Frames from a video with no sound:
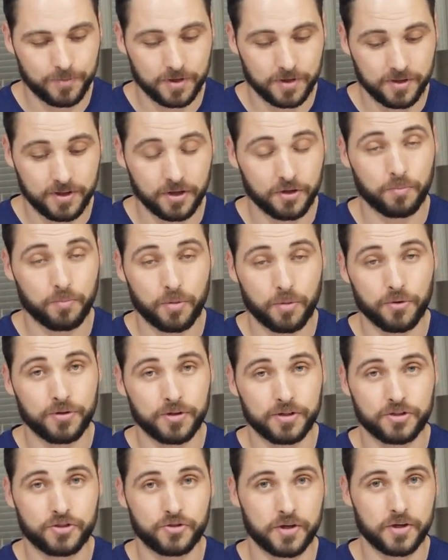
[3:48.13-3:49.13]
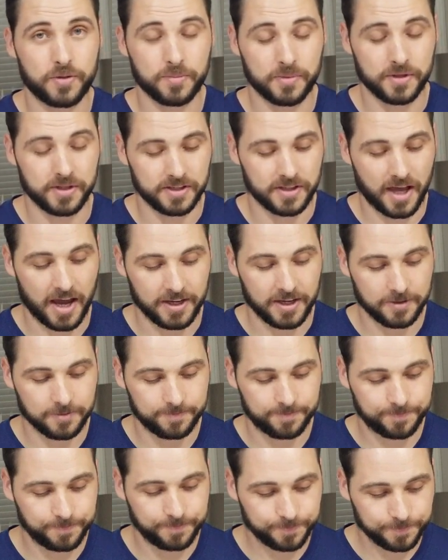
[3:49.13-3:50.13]
They're both extremely light,
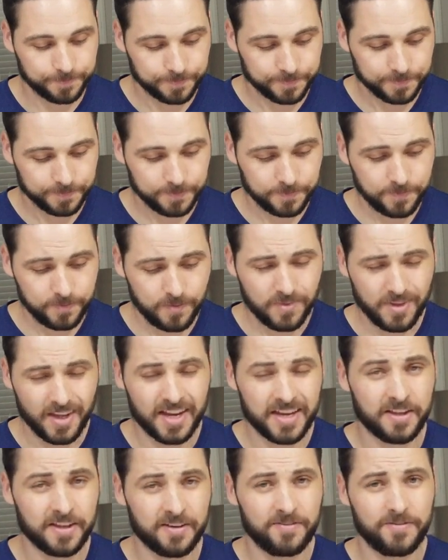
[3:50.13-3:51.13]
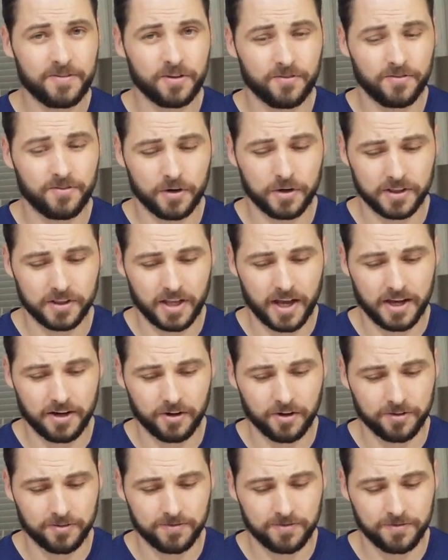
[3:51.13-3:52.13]
and they feel very light
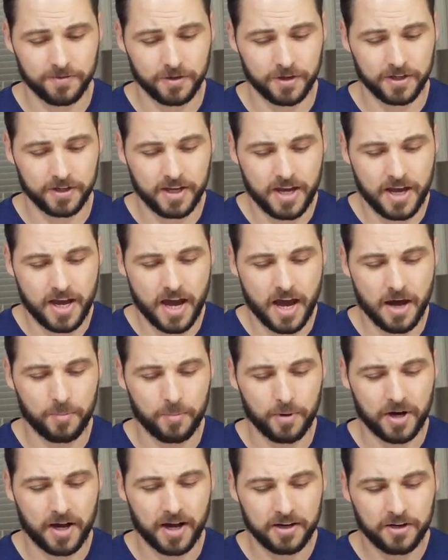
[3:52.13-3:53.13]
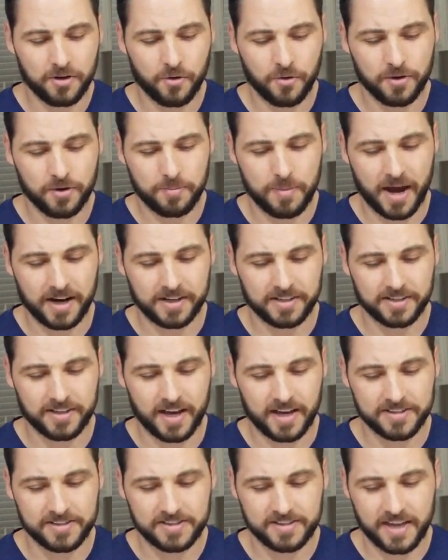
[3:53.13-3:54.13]
on foot. But kind of going back to
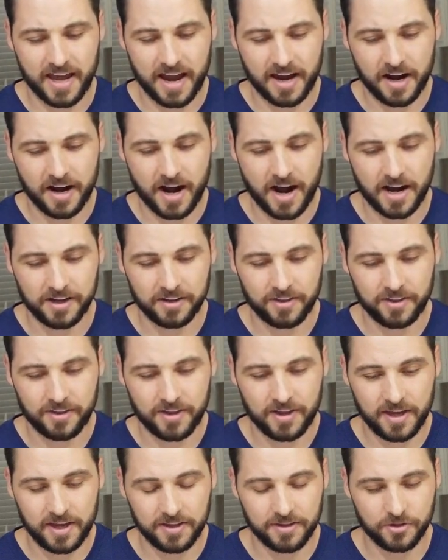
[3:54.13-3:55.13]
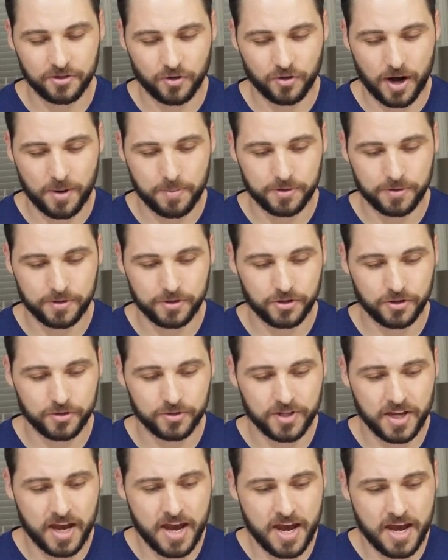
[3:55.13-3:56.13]
that stack height and the drop of the
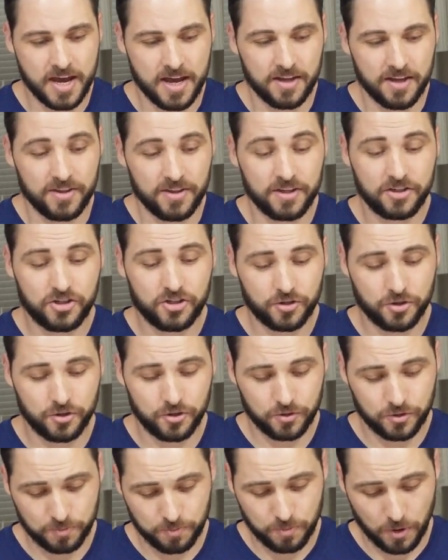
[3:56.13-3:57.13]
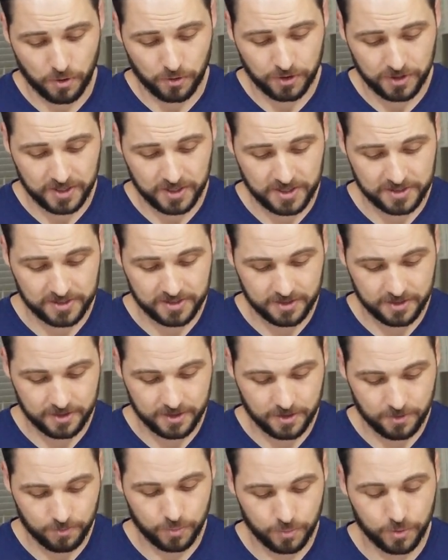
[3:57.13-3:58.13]
shoes, these shoes, both of
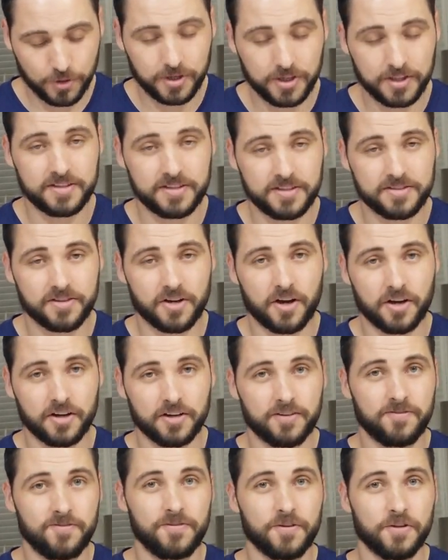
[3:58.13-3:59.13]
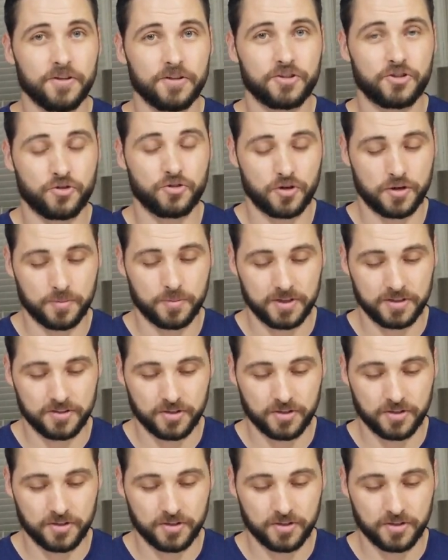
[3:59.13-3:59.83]
these, putting these on, feel extremely